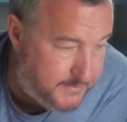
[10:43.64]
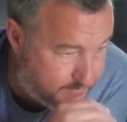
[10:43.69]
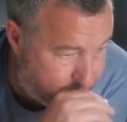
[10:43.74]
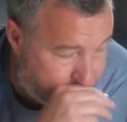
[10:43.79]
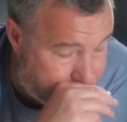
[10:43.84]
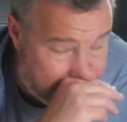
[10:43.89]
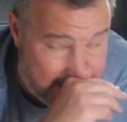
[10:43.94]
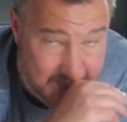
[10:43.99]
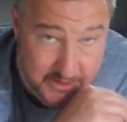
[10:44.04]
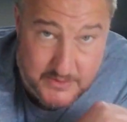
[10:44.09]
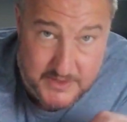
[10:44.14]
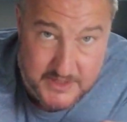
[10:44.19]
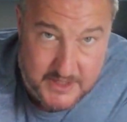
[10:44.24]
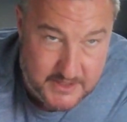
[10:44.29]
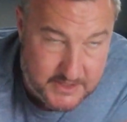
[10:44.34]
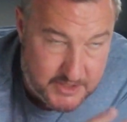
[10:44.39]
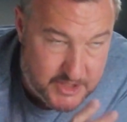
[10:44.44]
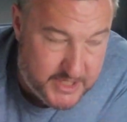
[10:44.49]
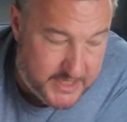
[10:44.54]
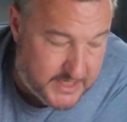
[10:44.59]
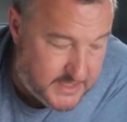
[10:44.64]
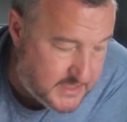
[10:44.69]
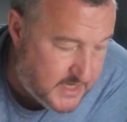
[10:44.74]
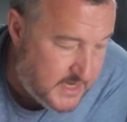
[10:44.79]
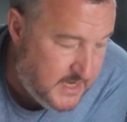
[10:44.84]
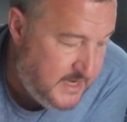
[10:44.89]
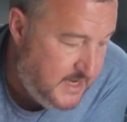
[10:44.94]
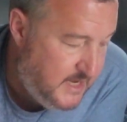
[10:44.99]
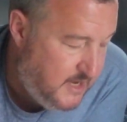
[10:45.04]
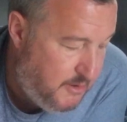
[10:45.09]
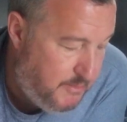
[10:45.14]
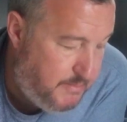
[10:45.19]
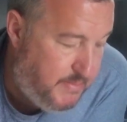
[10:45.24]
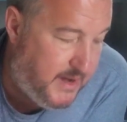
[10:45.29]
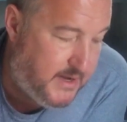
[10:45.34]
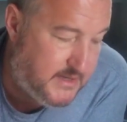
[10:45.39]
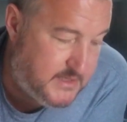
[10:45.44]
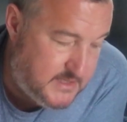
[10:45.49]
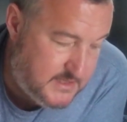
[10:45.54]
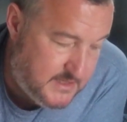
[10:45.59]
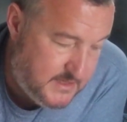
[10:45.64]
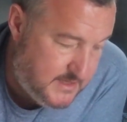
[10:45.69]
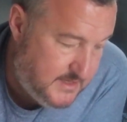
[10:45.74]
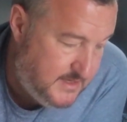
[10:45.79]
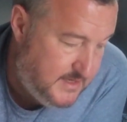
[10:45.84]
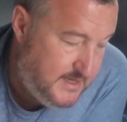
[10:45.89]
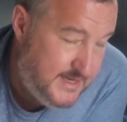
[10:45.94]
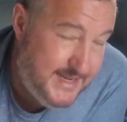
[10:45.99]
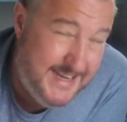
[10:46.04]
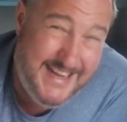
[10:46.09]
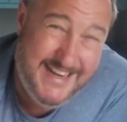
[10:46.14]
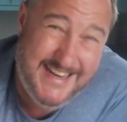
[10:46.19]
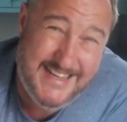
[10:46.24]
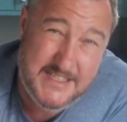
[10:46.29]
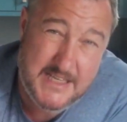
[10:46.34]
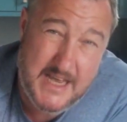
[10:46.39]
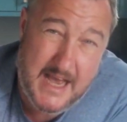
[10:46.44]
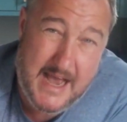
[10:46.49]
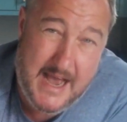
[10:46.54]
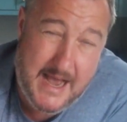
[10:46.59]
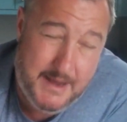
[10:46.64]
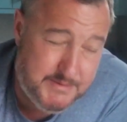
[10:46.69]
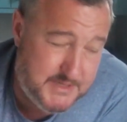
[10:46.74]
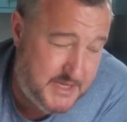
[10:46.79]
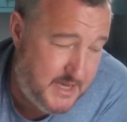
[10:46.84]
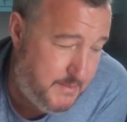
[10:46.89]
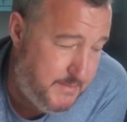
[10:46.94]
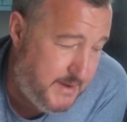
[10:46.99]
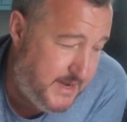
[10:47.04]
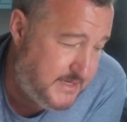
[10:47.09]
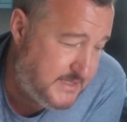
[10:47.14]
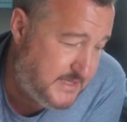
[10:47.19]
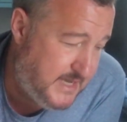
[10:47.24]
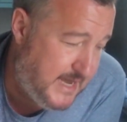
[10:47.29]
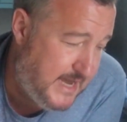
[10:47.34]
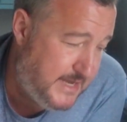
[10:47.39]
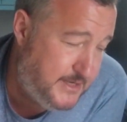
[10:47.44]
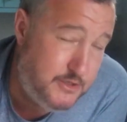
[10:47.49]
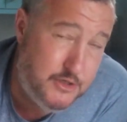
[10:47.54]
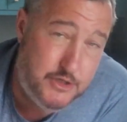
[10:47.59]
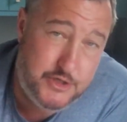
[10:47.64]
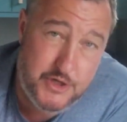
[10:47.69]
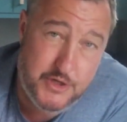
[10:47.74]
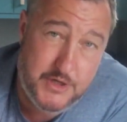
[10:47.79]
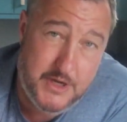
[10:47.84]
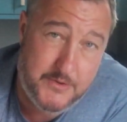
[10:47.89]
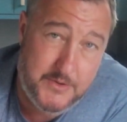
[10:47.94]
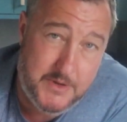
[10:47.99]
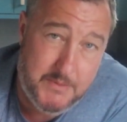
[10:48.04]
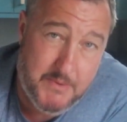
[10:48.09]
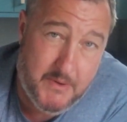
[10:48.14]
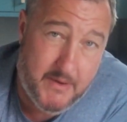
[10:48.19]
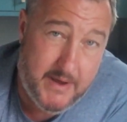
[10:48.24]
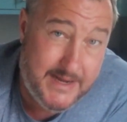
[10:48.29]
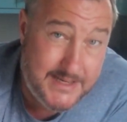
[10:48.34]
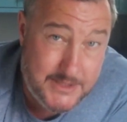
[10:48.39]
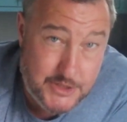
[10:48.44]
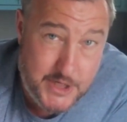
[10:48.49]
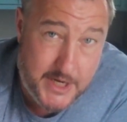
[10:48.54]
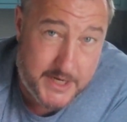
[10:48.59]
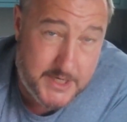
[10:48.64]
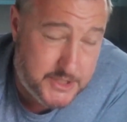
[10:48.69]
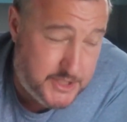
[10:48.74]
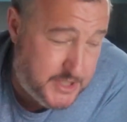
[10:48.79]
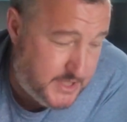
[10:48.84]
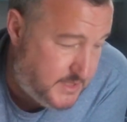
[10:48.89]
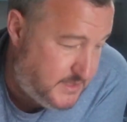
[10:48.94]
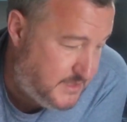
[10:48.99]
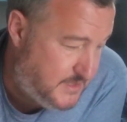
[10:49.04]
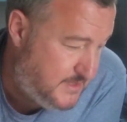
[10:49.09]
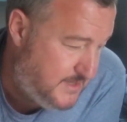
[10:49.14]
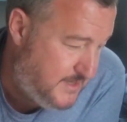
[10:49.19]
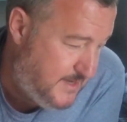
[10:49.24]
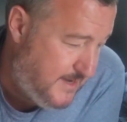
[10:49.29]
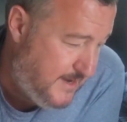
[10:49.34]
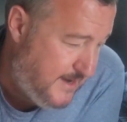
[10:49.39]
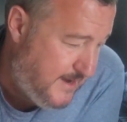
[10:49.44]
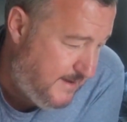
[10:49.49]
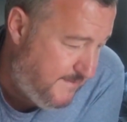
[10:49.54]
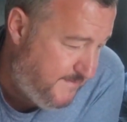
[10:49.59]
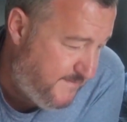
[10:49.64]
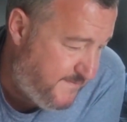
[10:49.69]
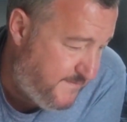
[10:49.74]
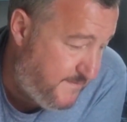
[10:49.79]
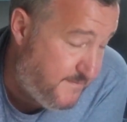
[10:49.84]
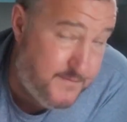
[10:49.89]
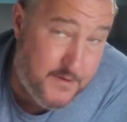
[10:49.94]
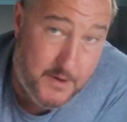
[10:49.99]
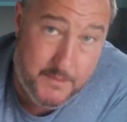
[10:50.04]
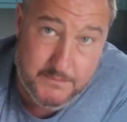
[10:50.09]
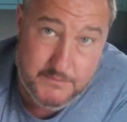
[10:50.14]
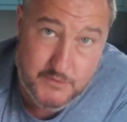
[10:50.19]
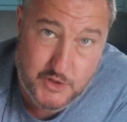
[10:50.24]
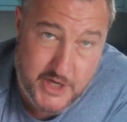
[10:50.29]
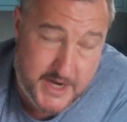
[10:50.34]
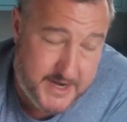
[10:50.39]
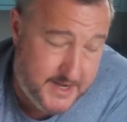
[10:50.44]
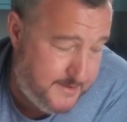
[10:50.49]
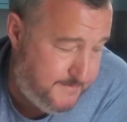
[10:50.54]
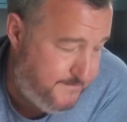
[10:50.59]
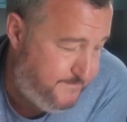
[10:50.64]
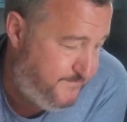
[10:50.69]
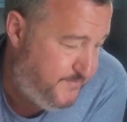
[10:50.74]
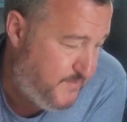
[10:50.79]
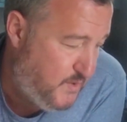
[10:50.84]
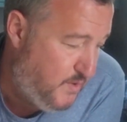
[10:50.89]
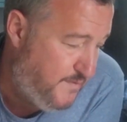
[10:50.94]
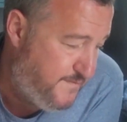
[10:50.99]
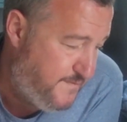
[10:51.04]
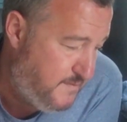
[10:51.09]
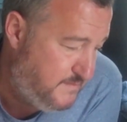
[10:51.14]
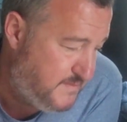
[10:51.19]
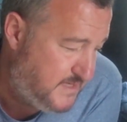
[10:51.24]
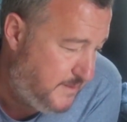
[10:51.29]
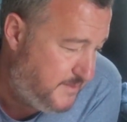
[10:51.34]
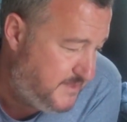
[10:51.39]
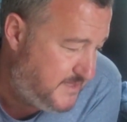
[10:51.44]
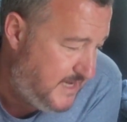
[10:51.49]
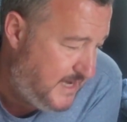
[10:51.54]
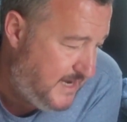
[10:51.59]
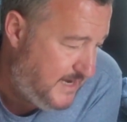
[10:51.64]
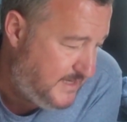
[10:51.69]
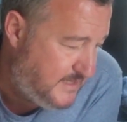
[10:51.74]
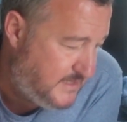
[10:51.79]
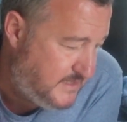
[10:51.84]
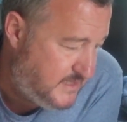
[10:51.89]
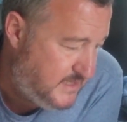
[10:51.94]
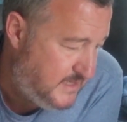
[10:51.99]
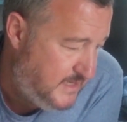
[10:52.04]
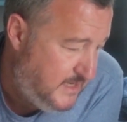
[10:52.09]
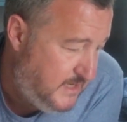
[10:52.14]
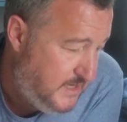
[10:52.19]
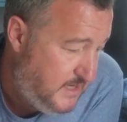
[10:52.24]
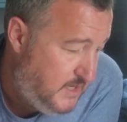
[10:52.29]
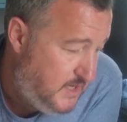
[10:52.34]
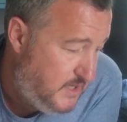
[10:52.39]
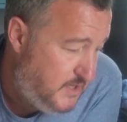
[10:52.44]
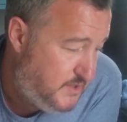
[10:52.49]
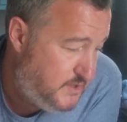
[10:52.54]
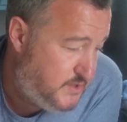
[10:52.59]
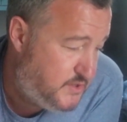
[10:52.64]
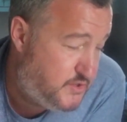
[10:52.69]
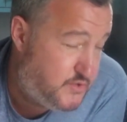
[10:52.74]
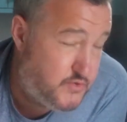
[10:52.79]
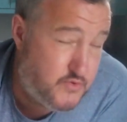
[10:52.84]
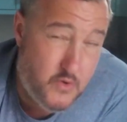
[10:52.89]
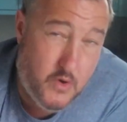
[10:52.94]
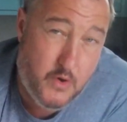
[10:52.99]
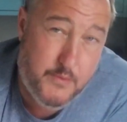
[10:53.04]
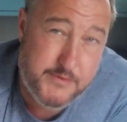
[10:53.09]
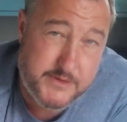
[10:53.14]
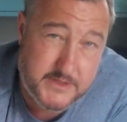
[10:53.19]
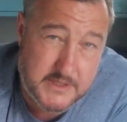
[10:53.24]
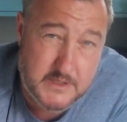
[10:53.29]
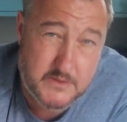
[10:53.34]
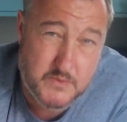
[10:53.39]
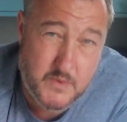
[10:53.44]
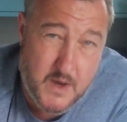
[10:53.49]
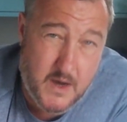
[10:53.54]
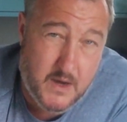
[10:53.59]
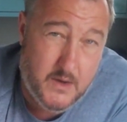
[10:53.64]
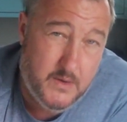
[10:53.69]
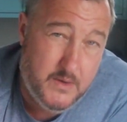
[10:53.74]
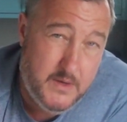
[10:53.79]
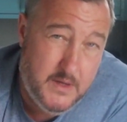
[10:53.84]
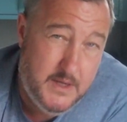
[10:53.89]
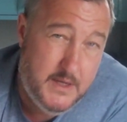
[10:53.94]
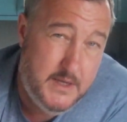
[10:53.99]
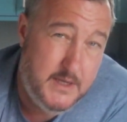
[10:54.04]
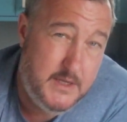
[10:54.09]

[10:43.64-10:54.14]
Stilton cheese, but it is absolutely amazing, and you should only buy cheddar cheese from Cheddar, or from Somerset at least. Strawberries as well.